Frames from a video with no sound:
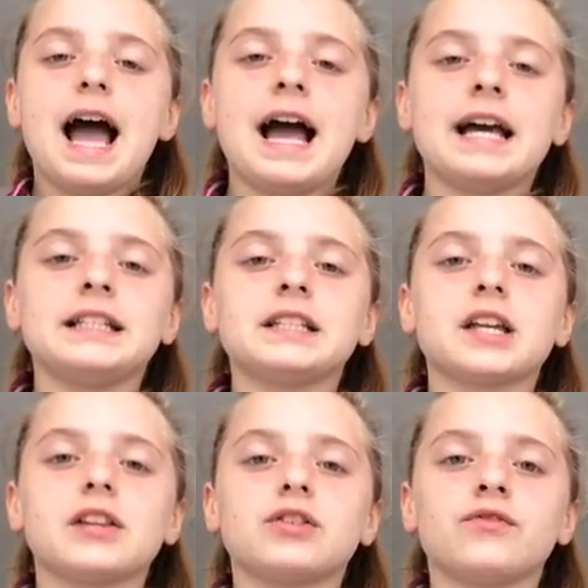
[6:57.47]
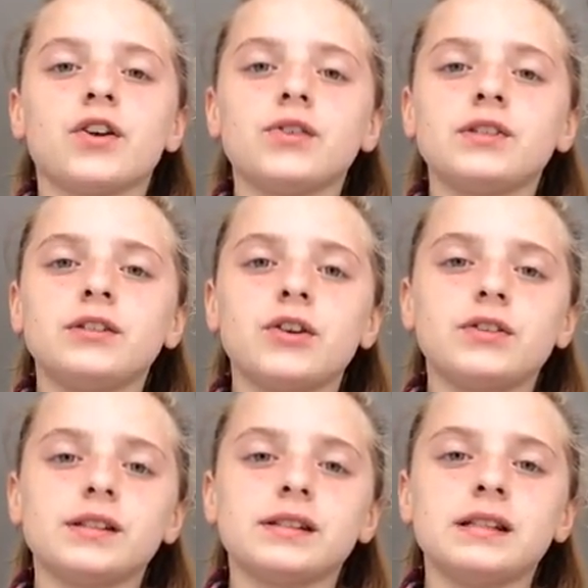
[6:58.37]
and Rosie
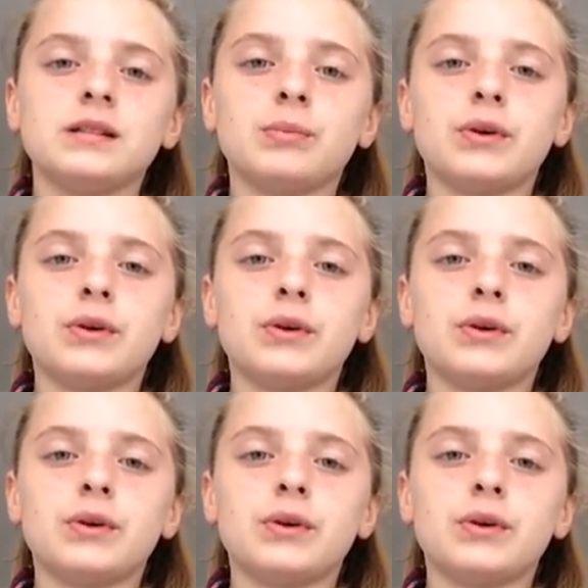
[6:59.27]
noticed these